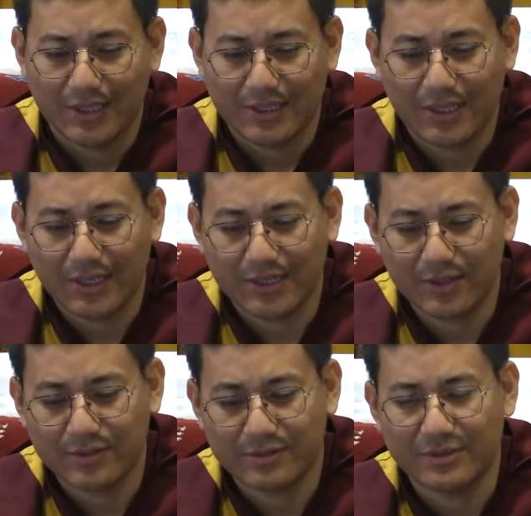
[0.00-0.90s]
then later
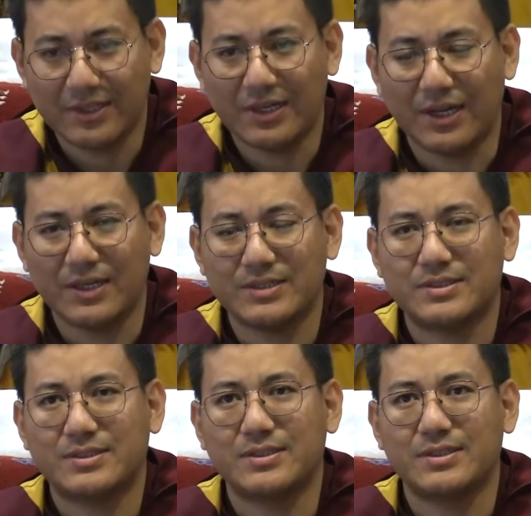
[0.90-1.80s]
on I
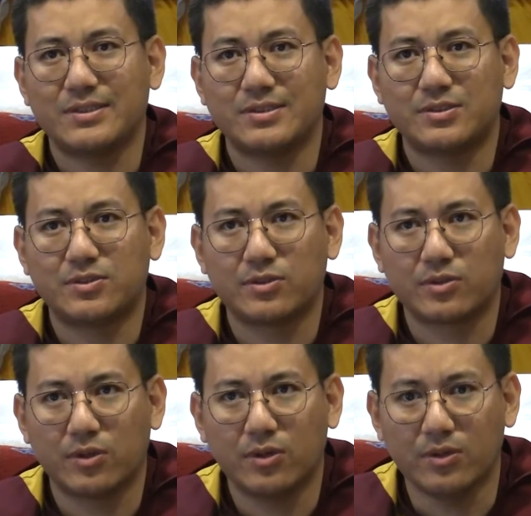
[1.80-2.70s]
realized it's too
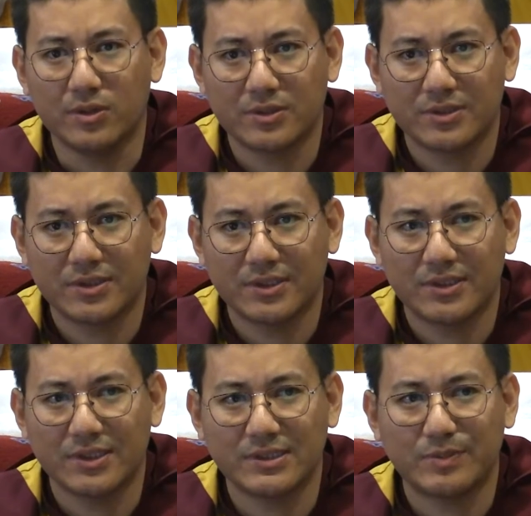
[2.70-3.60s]
cold,
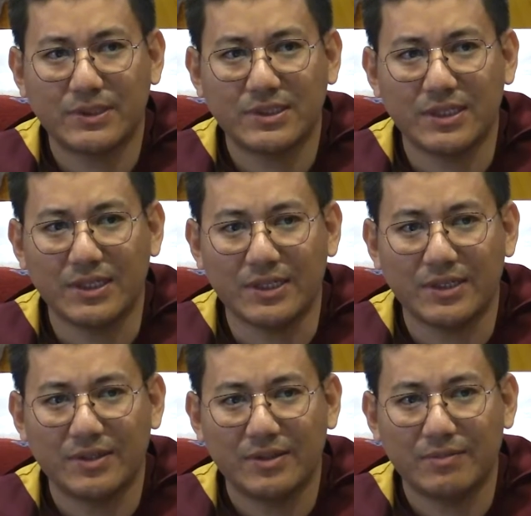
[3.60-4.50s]
especially
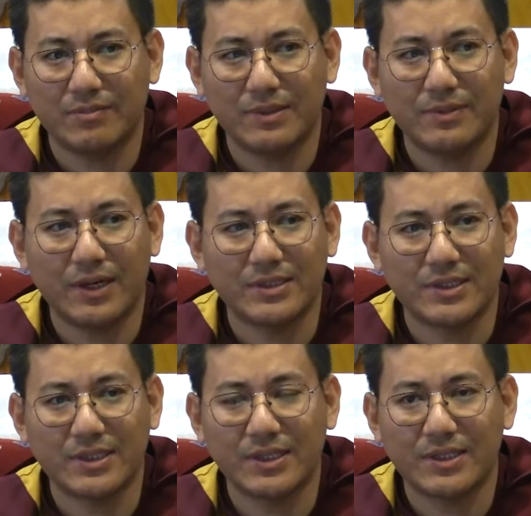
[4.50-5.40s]
maybe
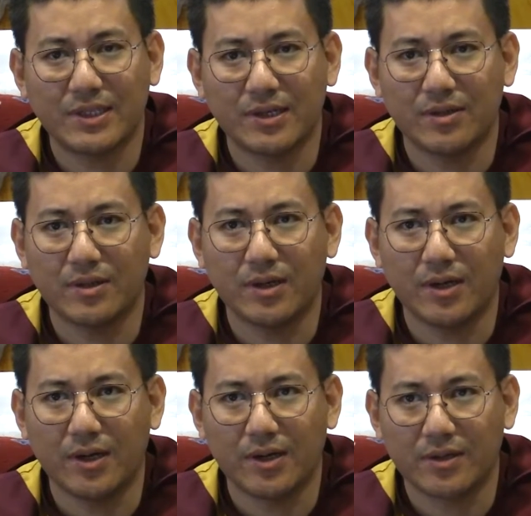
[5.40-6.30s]
underneath
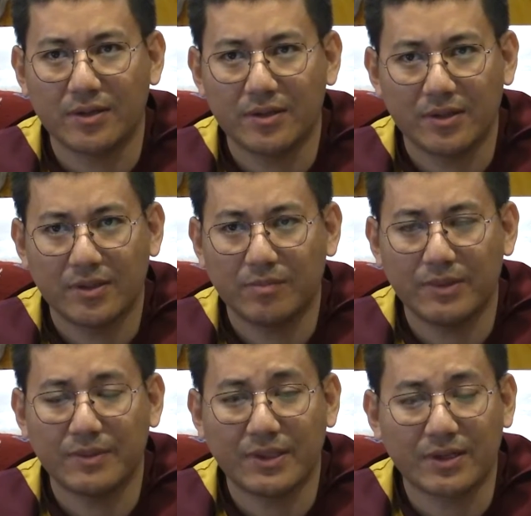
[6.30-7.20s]

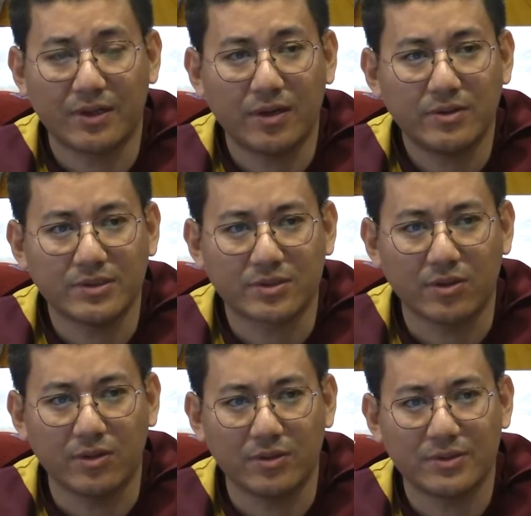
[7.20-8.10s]
maybe the ground is
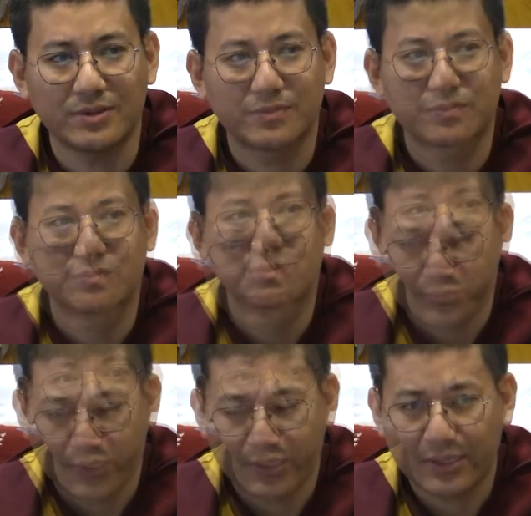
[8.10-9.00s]
cold.
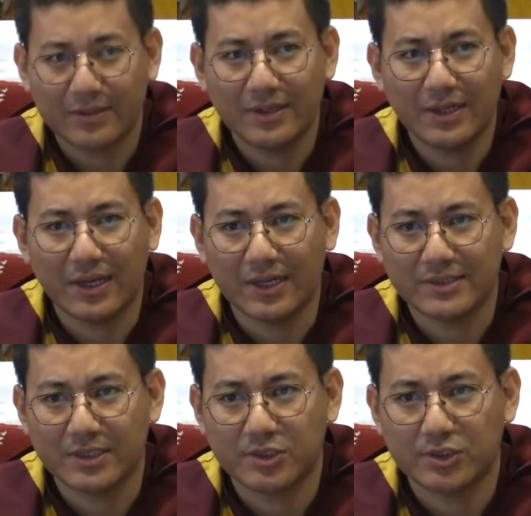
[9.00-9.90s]
Then I
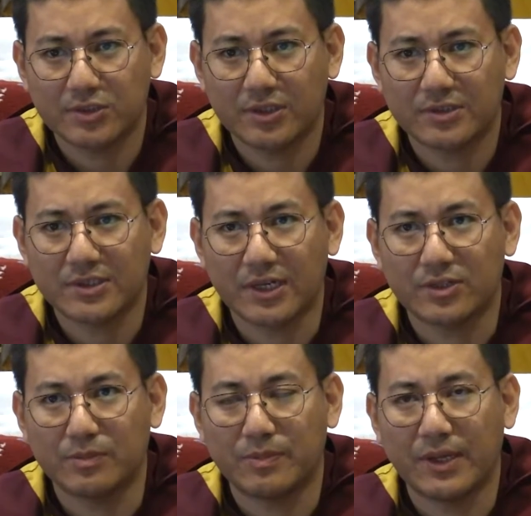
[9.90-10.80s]
realized I should not try
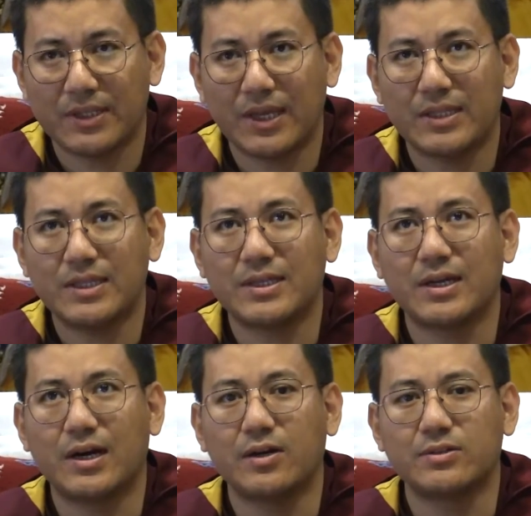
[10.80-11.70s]
to plant
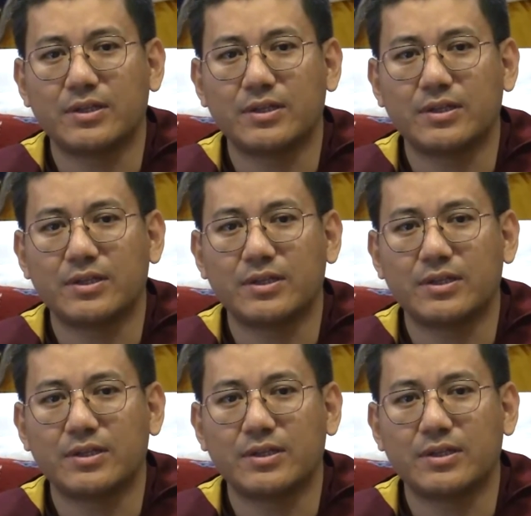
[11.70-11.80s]
anything out